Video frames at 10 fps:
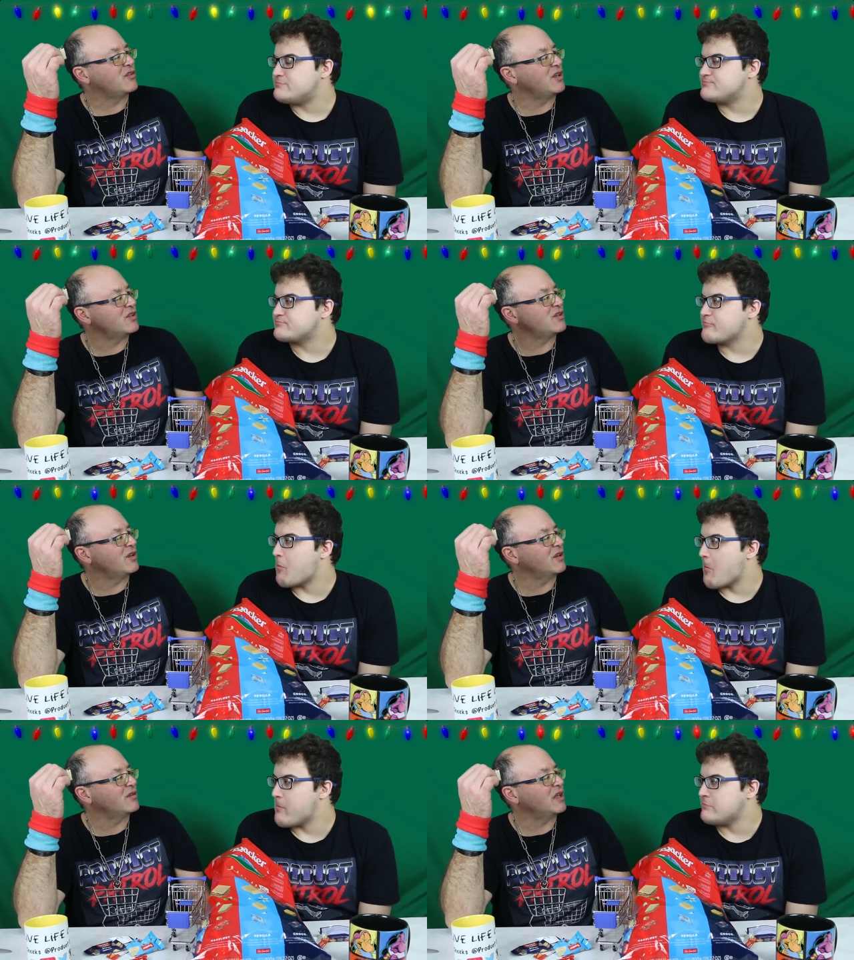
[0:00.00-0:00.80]
Speaker 1: hits
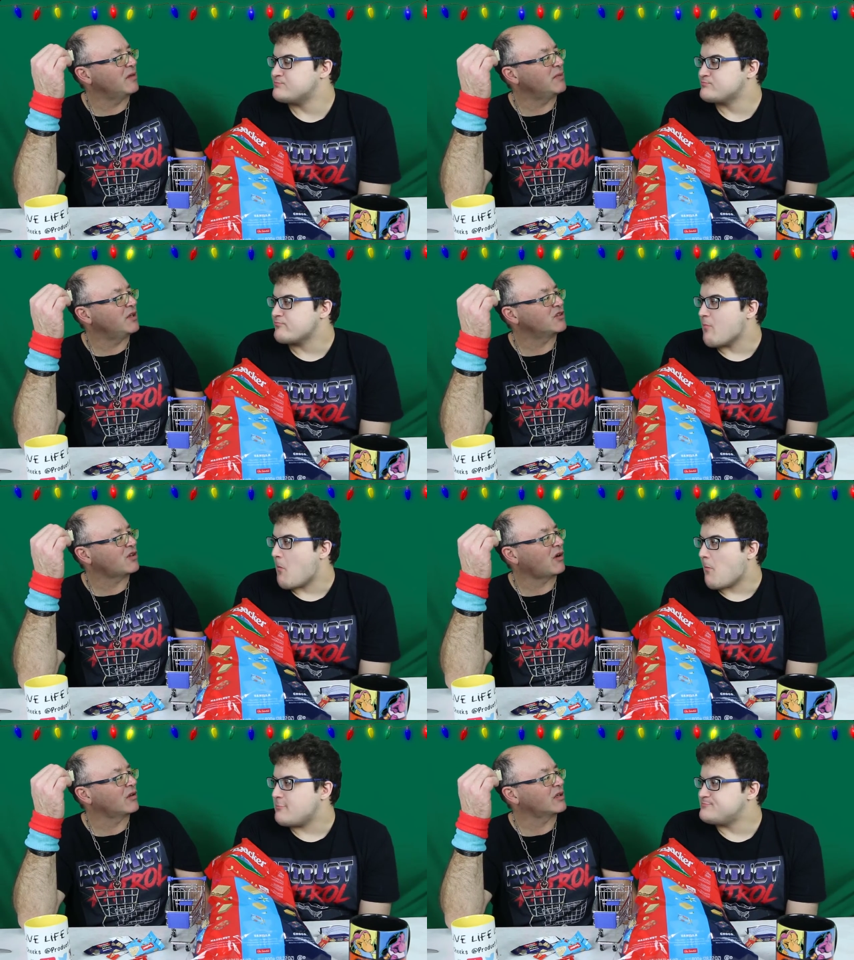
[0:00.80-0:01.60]
you that, that bitter
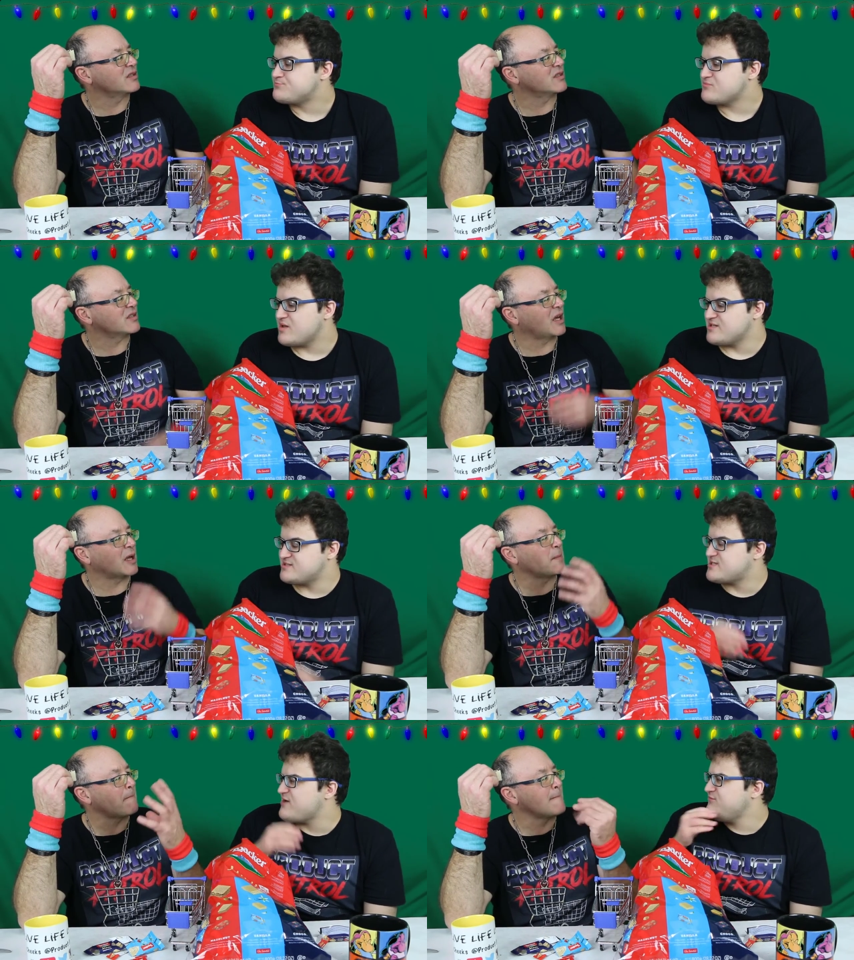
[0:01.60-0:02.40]
chocolate because it's like,
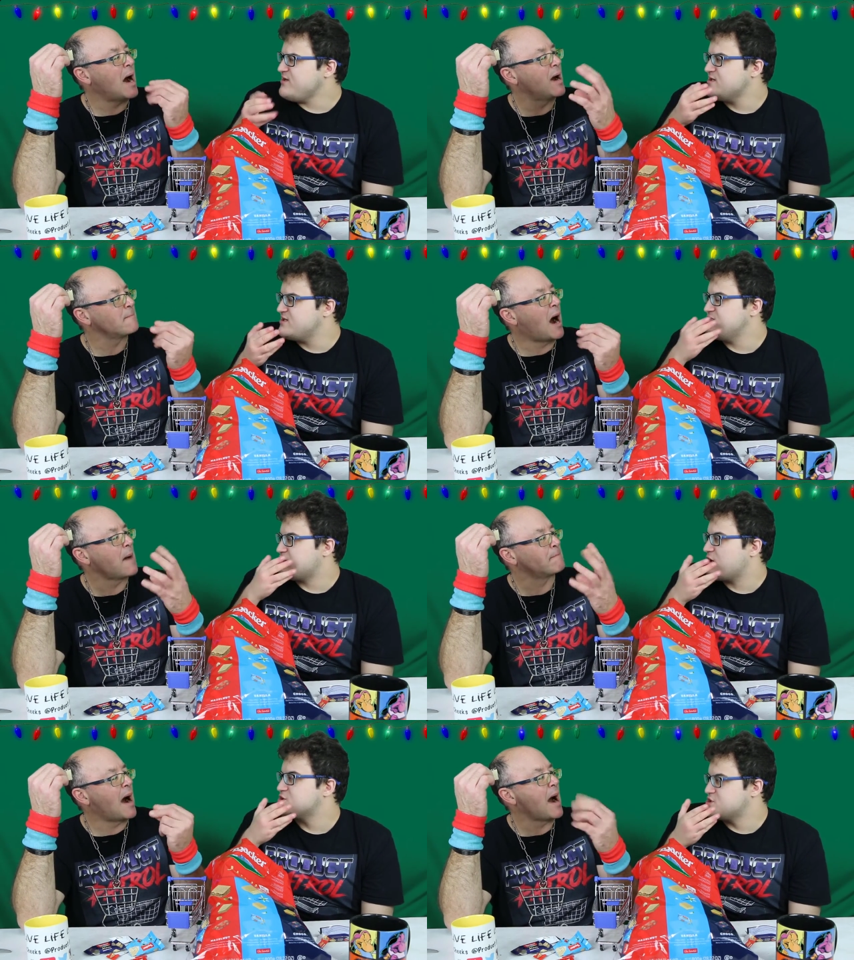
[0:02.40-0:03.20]
it's definitely
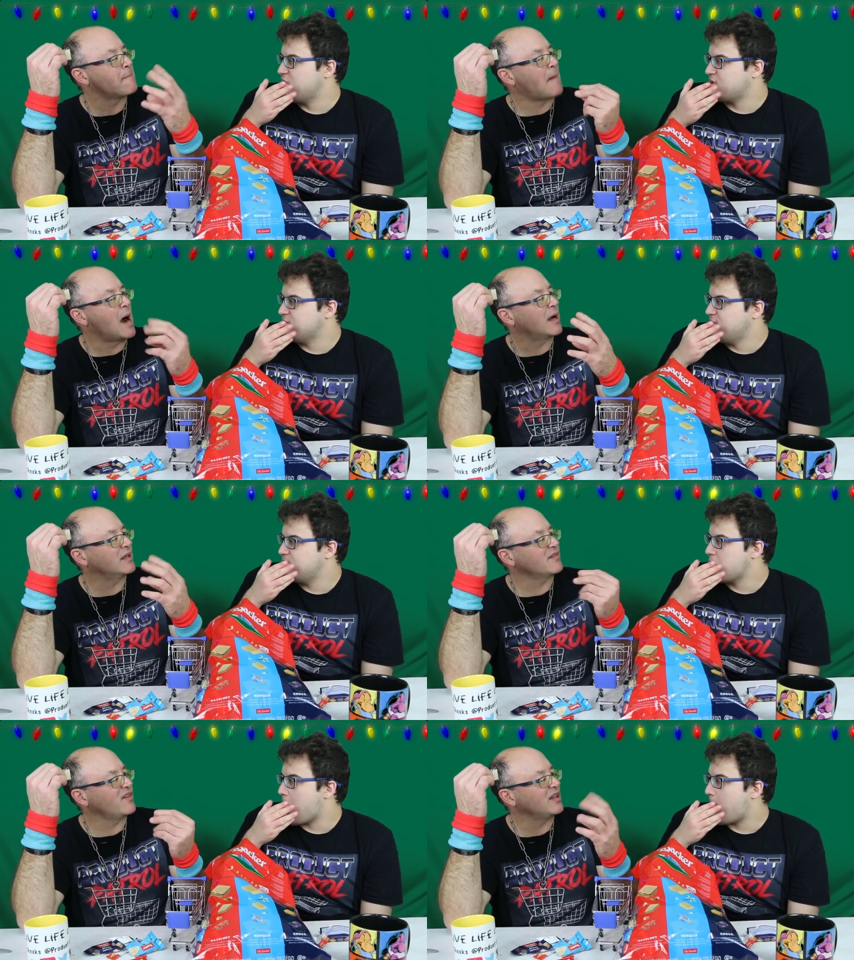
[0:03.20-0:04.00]
dark chocolate.
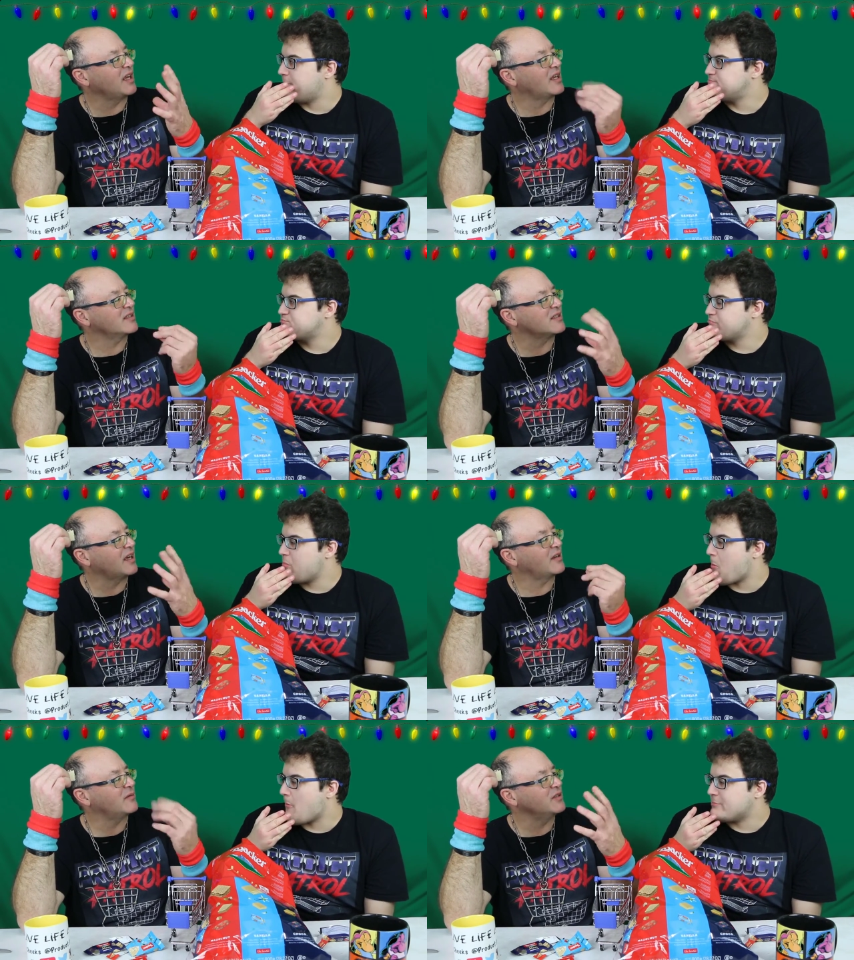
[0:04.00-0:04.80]
I feel like it's
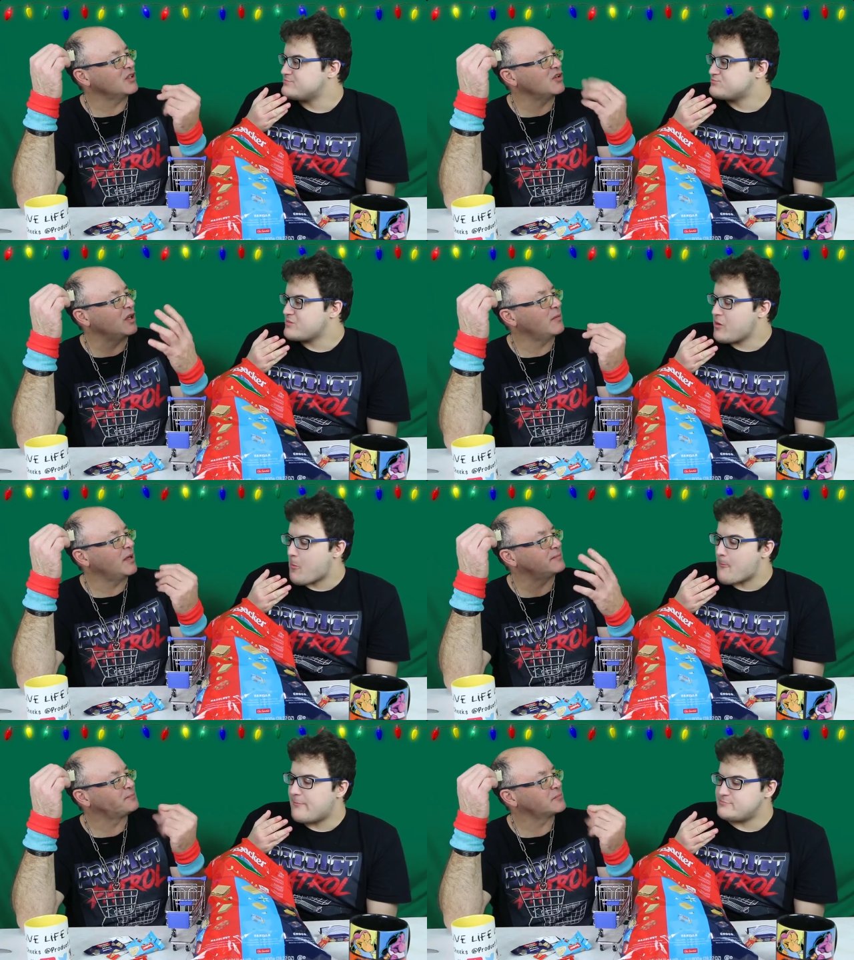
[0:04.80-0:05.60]
like what is it? A little
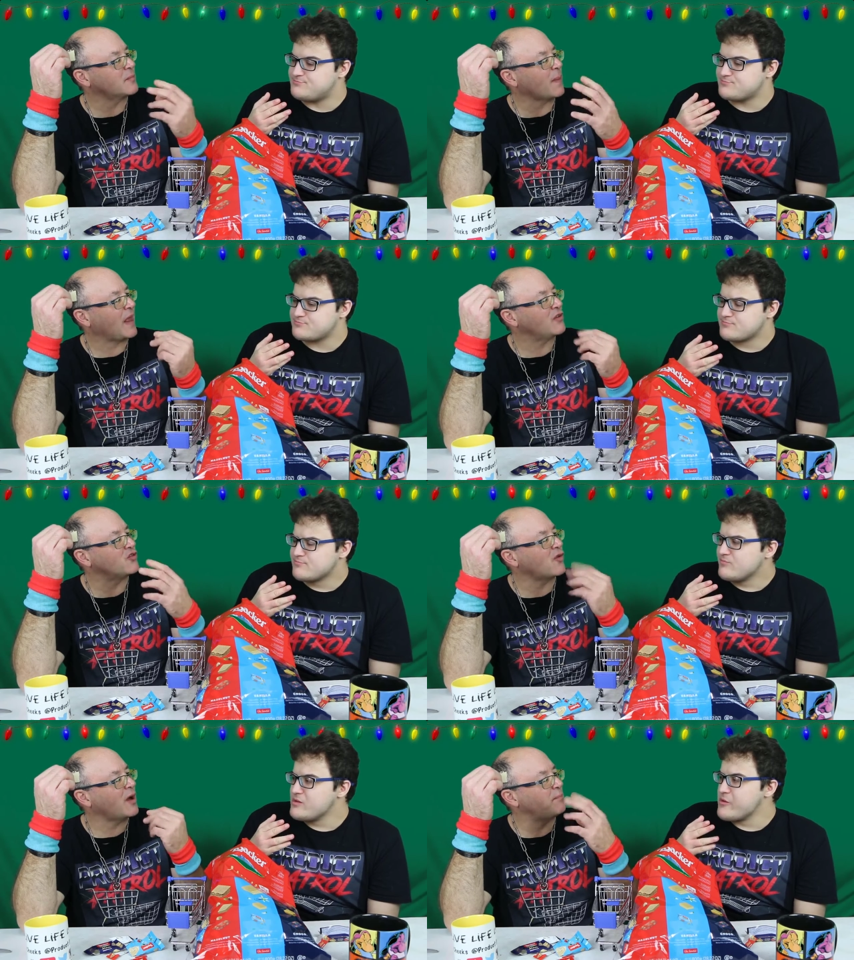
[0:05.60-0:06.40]
bit that
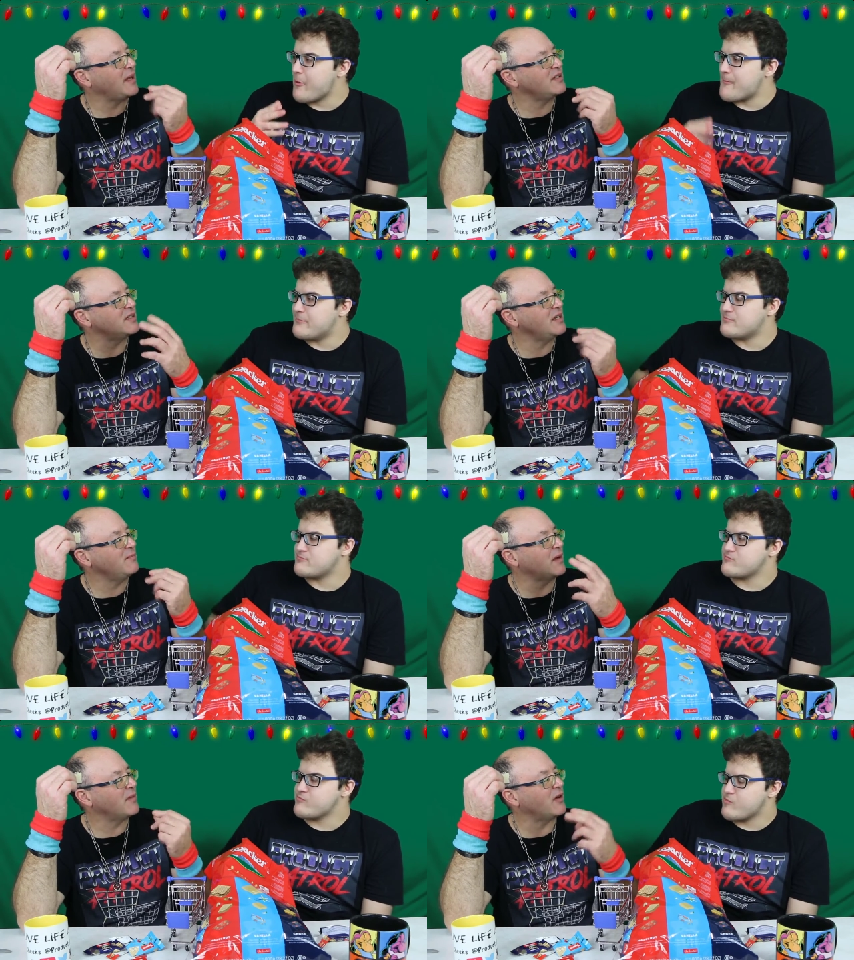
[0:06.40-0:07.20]
dry pasty
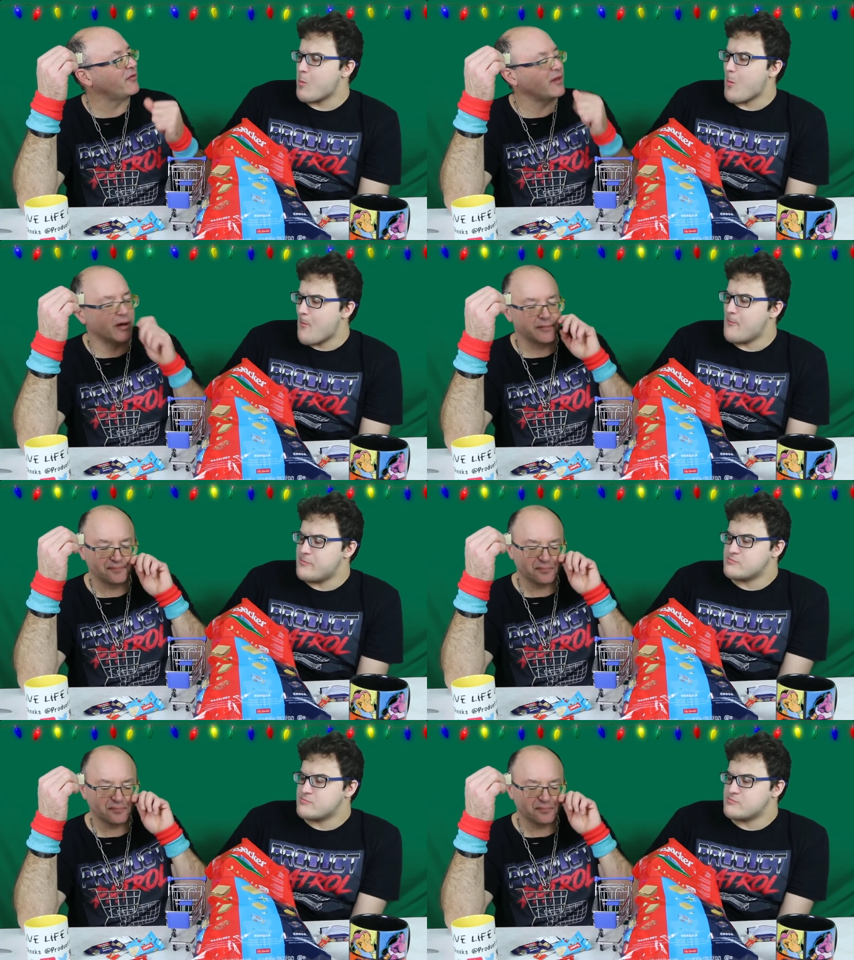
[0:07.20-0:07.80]
in my mouth now,